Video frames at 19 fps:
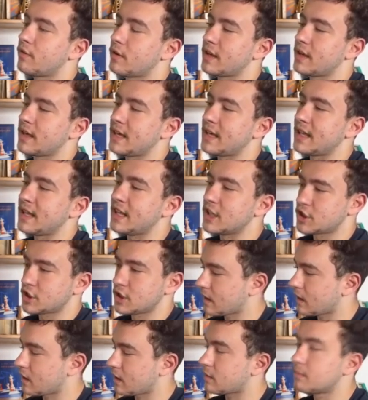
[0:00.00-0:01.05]
initially,
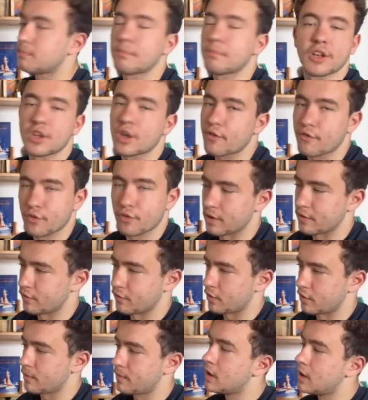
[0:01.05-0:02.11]
but not forever.
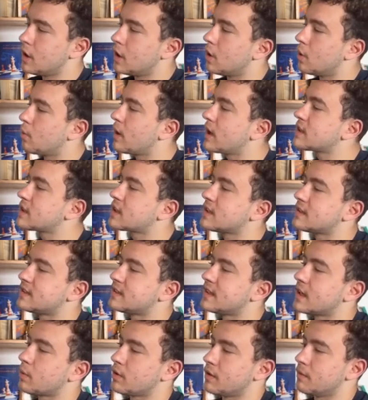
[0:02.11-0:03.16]
White could take with
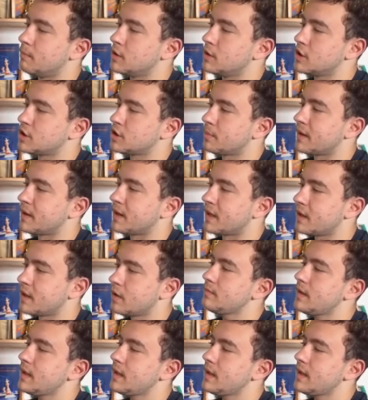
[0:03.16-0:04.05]
the bishop in here,